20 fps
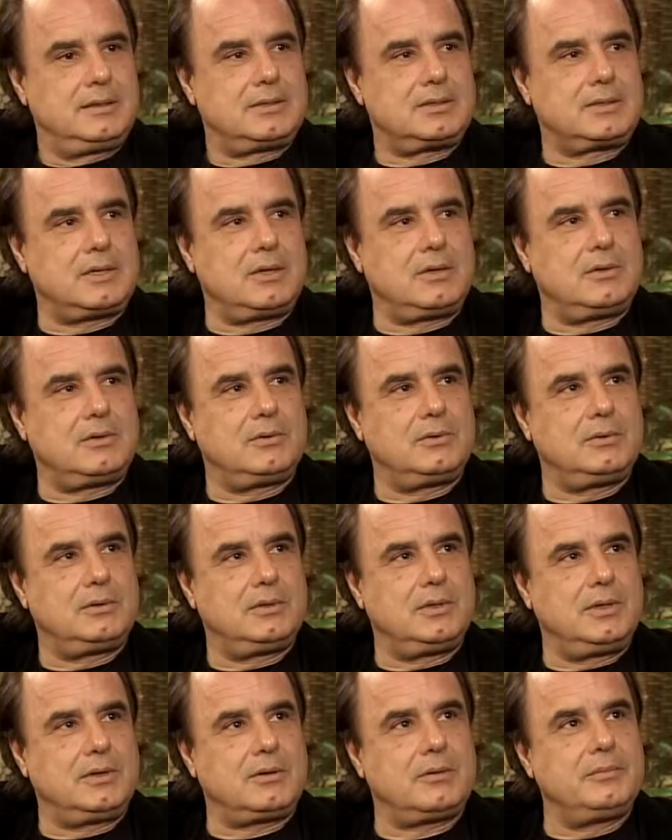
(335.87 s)
So
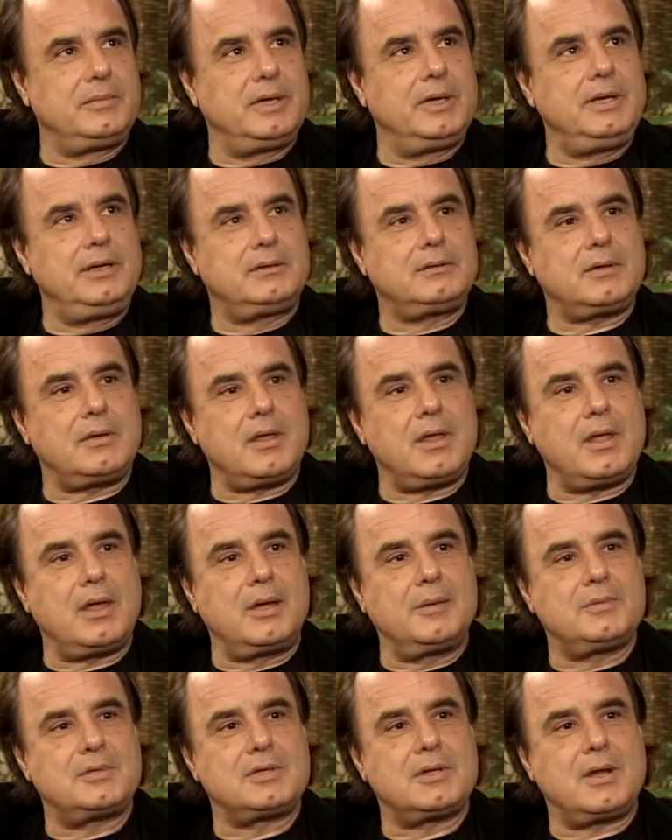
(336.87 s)
there are many
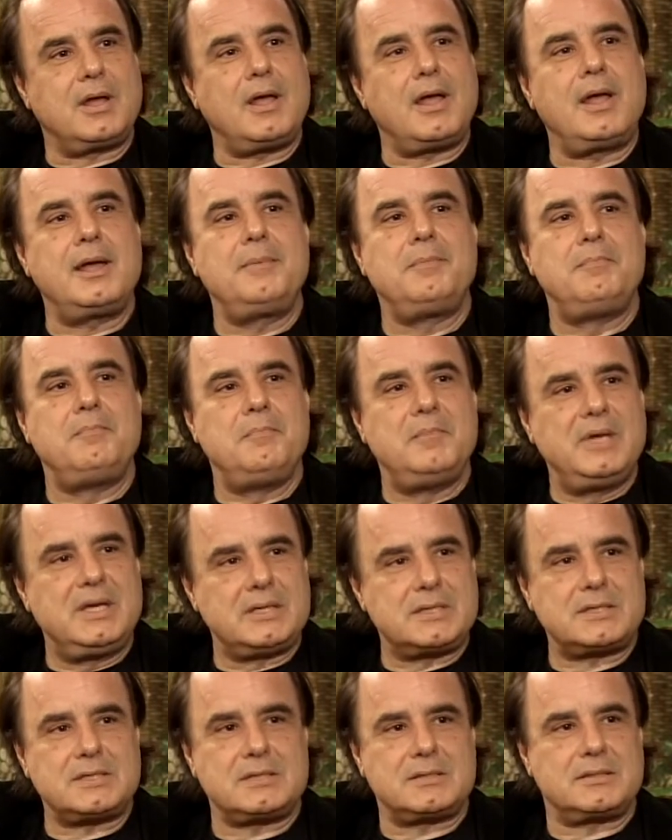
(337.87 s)
times that I
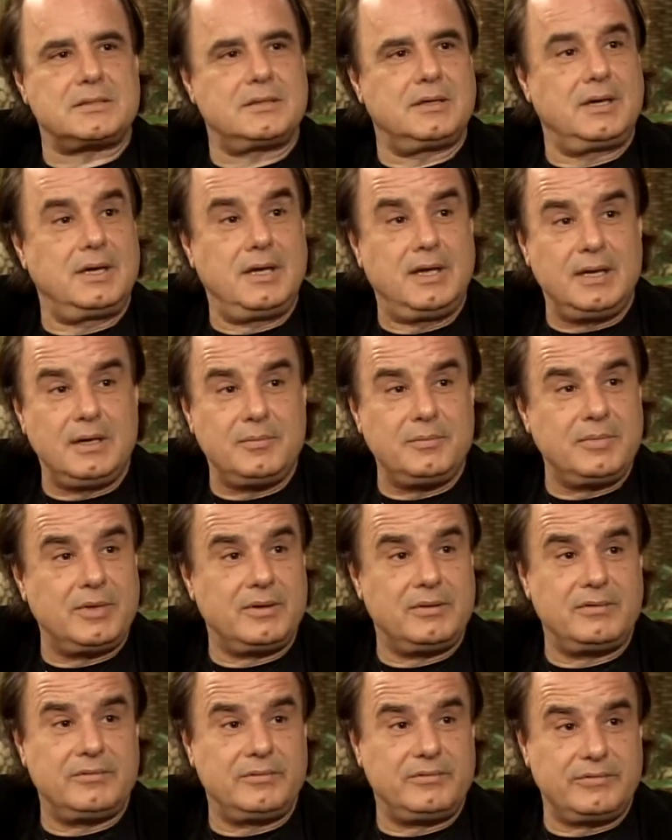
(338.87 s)
miss him
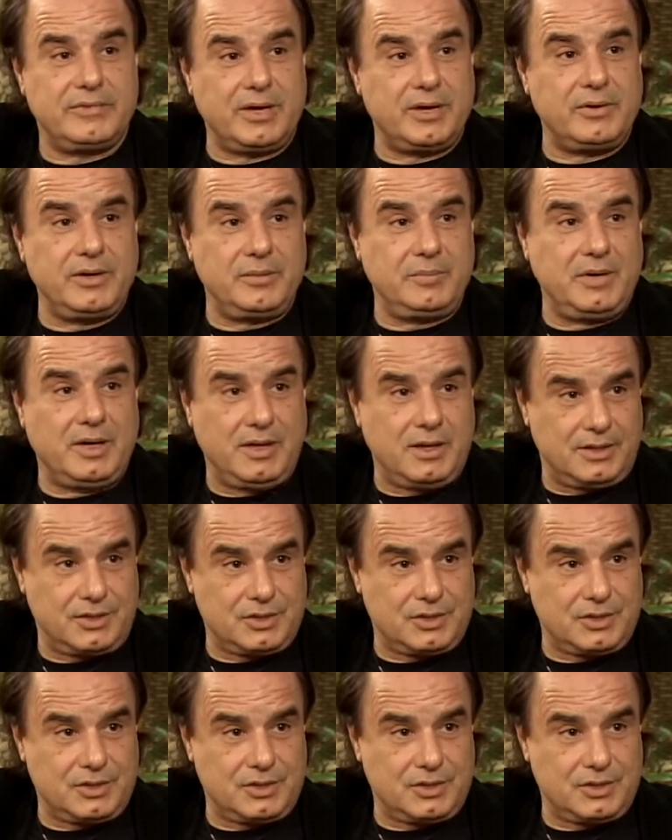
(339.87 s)
very much.